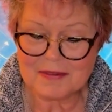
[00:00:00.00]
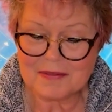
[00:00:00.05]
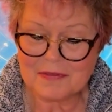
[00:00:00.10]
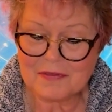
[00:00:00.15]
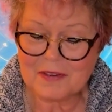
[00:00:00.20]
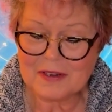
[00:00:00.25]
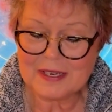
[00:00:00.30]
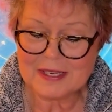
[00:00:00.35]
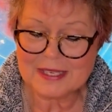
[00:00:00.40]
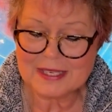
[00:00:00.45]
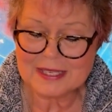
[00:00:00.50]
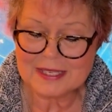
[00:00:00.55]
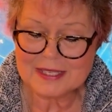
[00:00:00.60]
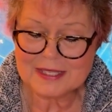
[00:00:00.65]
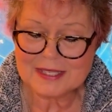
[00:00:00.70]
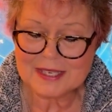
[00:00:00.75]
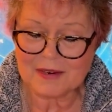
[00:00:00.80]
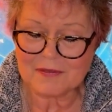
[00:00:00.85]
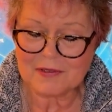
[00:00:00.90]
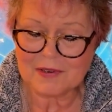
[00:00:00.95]

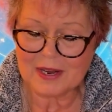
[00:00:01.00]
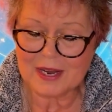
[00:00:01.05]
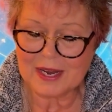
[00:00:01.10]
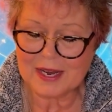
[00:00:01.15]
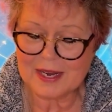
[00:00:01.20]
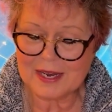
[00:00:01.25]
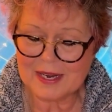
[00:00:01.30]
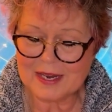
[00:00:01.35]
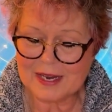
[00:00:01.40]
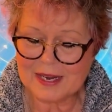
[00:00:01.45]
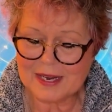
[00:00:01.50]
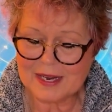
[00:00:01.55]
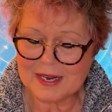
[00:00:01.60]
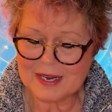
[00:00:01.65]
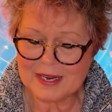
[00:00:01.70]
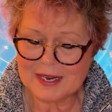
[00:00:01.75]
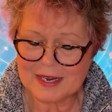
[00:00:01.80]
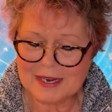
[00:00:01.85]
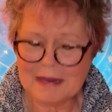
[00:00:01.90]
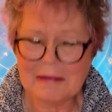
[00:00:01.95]
feelings of,
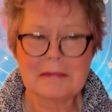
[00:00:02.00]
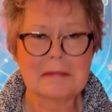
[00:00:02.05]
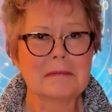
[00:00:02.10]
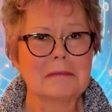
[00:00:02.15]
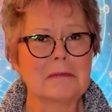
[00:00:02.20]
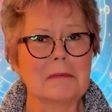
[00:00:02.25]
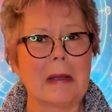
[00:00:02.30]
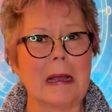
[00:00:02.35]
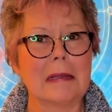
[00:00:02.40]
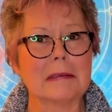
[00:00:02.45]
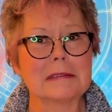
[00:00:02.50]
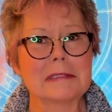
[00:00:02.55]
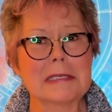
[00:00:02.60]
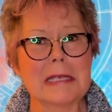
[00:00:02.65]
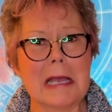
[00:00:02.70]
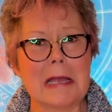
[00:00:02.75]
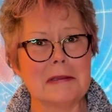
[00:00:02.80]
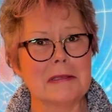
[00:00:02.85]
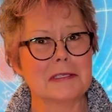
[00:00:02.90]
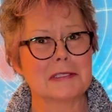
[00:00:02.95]

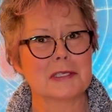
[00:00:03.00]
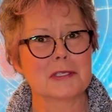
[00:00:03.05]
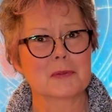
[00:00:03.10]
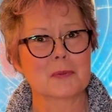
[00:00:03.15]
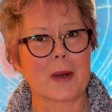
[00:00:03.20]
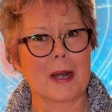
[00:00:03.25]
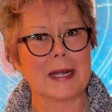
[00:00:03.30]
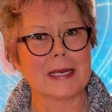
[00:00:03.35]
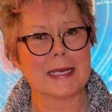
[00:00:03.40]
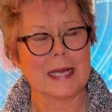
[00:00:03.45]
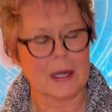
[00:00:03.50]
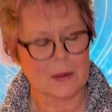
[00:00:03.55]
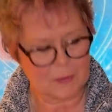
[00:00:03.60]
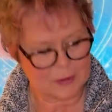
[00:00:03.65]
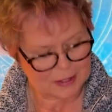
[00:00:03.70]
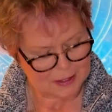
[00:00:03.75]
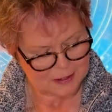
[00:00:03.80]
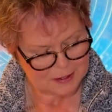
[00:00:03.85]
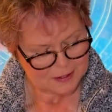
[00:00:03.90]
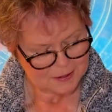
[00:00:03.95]
this is where I can't
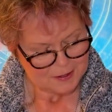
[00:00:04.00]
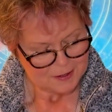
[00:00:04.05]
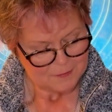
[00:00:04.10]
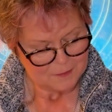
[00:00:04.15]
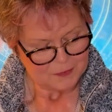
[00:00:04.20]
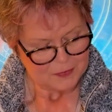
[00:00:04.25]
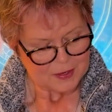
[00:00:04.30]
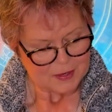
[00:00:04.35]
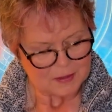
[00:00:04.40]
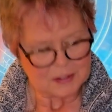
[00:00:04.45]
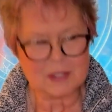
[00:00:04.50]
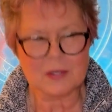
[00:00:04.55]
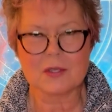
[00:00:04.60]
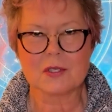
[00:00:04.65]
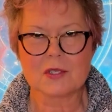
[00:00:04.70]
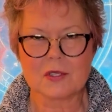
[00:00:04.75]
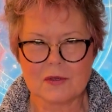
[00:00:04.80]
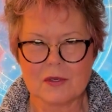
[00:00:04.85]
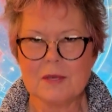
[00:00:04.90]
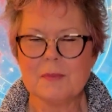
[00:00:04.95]
read. So
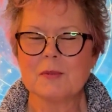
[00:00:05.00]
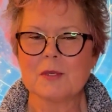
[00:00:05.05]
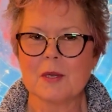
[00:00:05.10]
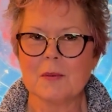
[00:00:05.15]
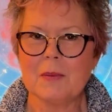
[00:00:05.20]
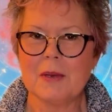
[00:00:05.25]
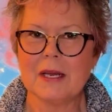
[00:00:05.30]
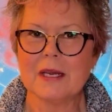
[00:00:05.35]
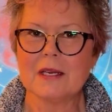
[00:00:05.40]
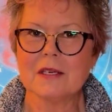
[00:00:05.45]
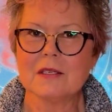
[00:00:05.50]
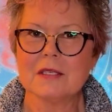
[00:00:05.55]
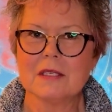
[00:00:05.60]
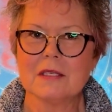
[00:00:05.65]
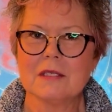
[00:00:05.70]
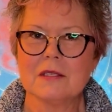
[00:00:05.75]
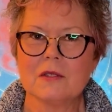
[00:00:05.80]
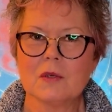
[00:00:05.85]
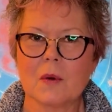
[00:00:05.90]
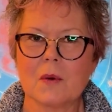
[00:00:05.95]
scripts are being
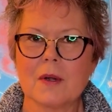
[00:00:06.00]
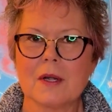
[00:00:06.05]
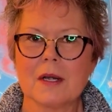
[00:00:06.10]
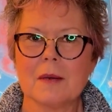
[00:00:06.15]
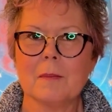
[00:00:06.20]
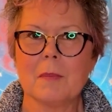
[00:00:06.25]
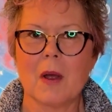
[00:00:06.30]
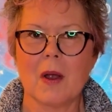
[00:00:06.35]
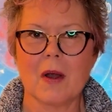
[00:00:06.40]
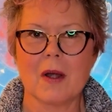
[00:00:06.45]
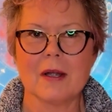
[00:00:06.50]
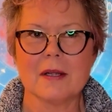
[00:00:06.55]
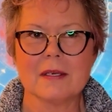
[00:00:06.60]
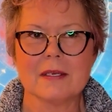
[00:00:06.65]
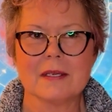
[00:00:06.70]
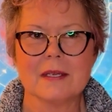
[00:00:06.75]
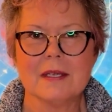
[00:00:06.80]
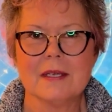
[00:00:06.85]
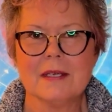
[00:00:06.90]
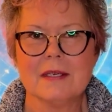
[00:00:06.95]
torn
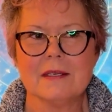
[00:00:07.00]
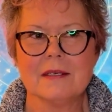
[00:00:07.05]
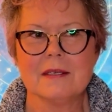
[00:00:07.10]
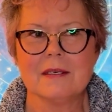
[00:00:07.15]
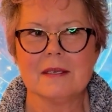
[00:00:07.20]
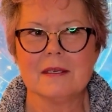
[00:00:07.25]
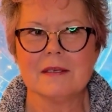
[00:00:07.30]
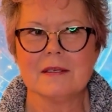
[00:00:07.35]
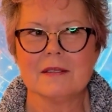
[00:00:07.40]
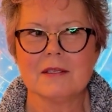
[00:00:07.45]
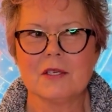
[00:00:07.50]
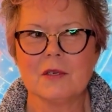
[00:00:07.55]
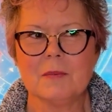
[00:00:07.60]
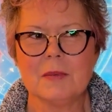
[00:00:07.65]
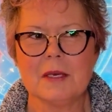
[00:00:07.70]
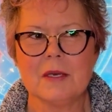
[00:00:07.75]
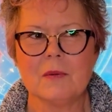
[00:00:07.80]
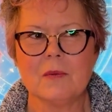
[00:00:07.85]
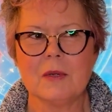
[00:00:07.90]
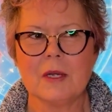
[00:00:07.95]
apart to
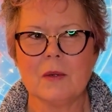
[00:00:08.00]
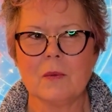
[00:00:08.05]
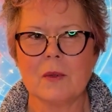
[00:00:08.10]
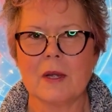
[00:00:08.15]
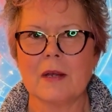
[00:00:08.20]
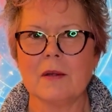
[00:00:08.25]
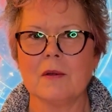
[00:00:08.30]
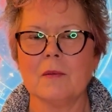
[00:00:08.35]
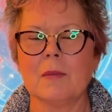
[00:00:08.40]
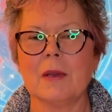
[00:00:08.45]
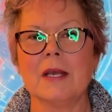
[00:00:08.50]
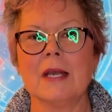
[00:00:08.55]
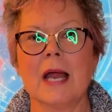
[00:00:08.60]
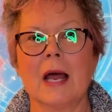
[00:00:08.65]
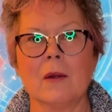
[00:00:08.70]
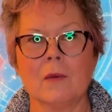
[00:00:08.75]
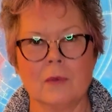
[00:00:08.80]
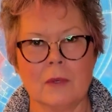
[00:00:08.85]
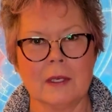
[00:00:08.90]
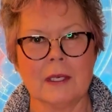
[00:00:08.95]
be rewritten, but
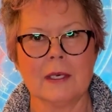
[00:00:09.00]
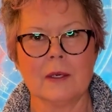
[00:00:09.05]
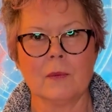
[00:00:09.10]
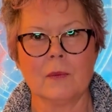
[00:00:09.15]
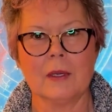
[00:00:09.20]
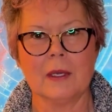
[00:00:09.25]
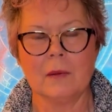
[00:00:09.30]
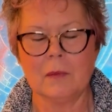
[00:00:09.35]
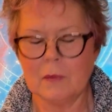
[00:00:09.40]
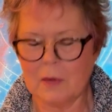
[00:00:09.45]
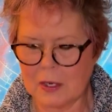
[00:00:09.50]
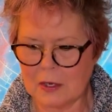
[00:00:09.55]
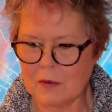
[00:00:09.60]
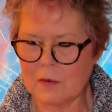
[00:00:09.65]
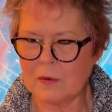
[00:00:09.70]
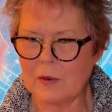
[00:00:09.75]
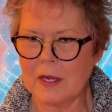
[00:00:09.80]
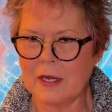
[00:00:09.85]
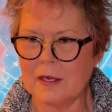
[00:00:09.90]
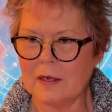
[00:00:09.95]
not really
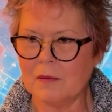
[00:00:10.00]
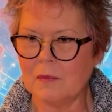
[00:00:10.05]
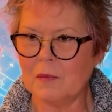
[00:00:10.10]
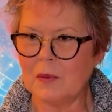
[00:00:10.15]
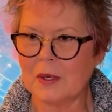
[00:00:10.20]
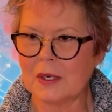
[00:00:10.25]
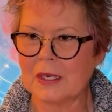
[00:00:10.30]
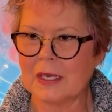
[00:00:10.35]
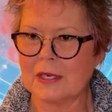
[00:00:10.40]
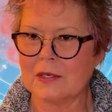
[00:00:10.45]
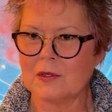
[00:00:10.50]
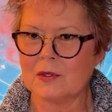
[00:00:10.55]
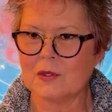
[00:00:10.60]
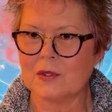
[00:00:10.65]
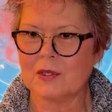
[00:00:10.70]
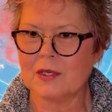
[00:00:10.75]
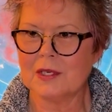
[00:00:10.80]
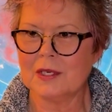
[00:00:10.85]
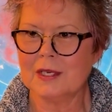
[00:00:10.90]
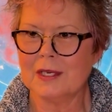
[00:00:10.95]
rewritten,
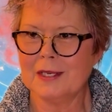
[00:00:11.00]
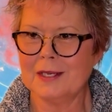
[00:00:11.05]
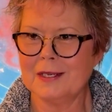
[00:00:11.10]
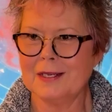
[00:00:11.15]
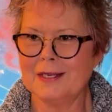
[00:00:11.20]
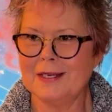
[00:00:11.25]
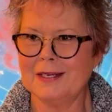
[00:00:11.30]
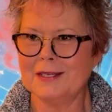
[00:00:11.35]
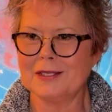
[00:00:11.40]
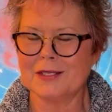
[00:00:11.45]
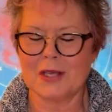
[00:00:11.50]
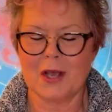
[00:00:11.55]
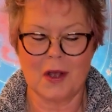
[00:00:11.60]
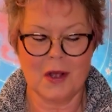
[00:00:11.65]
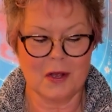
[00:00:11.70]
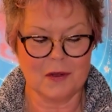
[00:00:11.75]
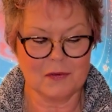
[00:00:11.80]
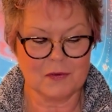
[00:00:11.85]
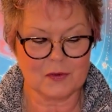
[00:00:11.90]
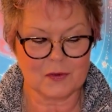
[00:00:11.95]
because it's
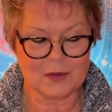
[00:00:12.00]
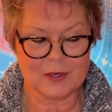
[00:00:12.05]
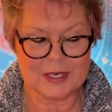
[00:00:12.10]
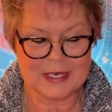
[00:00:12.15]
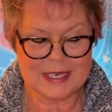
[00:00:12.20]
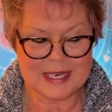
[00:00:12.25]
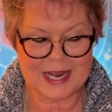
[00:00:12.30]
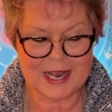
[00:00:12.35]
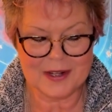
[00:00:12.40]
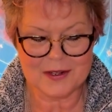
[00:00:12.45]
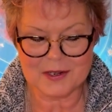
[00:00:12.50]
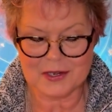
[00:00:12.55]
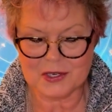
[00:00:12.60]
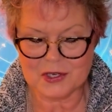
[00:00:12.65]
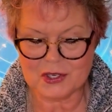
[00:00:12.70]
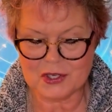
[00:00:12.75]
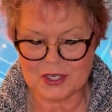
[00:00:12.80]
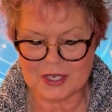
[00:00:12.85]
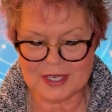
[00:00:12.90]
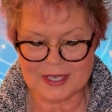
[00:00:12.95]
all free
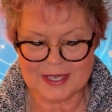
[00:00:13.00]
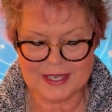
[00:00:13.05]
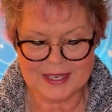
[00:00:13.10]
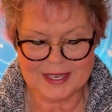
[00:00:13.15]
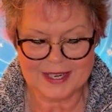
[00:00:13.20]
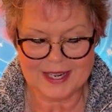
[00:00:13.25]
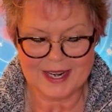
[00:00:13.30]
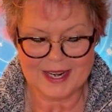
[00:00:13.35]
energy.